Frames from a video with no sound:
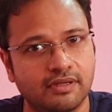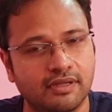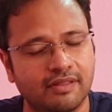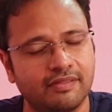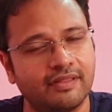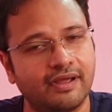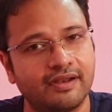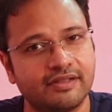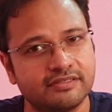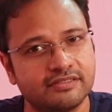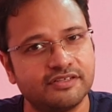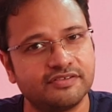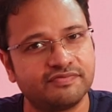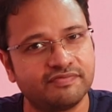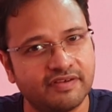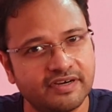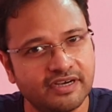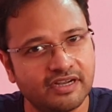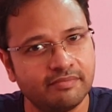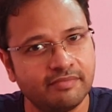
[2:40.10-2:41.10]
That is the
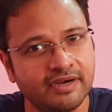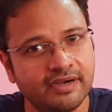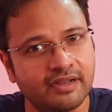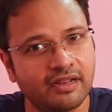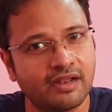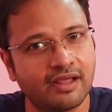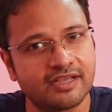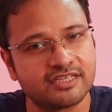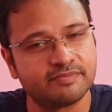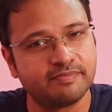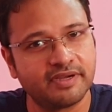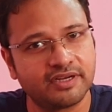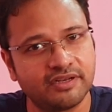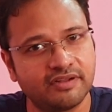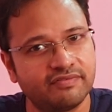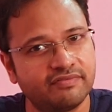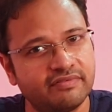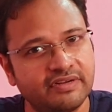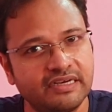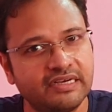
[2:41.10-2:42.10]
fundamental aspect
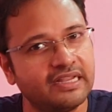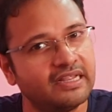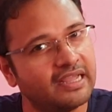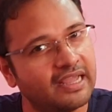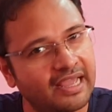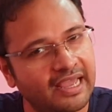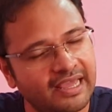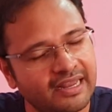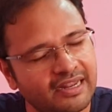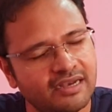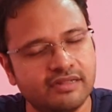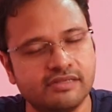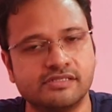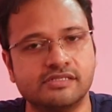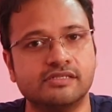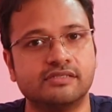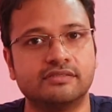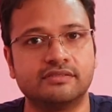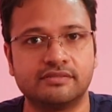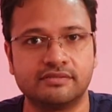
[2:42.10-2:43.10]
of treating any
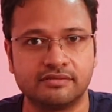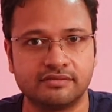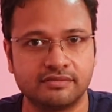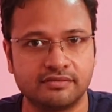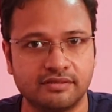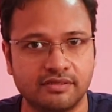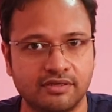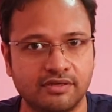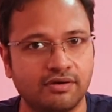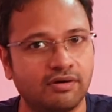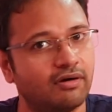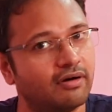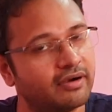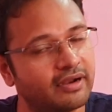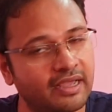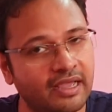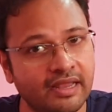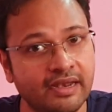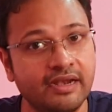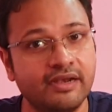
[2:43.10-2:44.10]
disease or
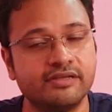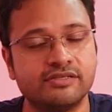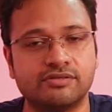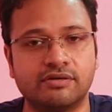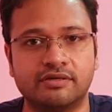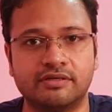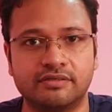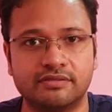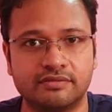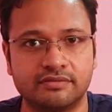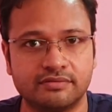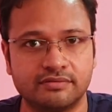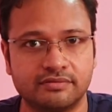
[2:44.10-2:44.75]
any disorder.